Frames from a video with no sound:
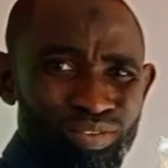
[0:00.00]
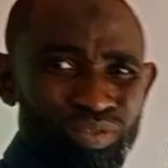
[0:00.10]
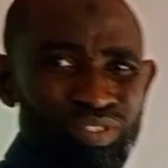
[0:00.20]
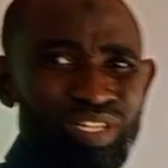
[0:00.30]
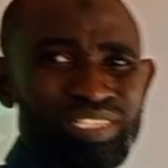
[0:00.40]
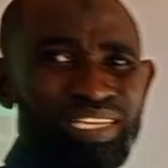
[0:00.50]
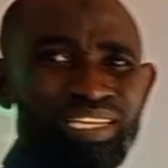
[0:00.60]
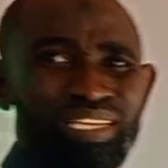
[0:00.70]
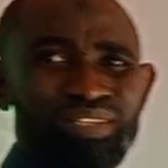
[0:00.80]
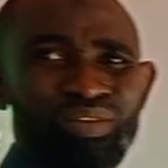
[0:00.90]
You don't
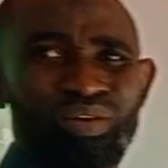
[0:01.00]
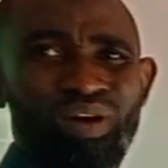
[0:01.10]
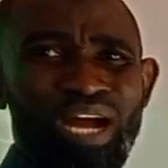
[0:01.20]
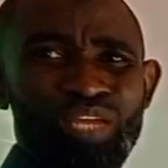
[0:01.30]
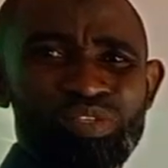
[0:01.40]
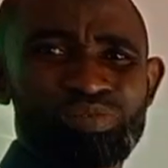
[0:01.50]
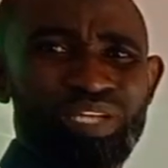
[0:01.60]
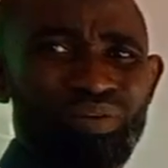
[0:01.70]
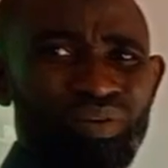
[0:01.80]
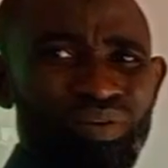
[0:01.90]
need anything. Are you with me now?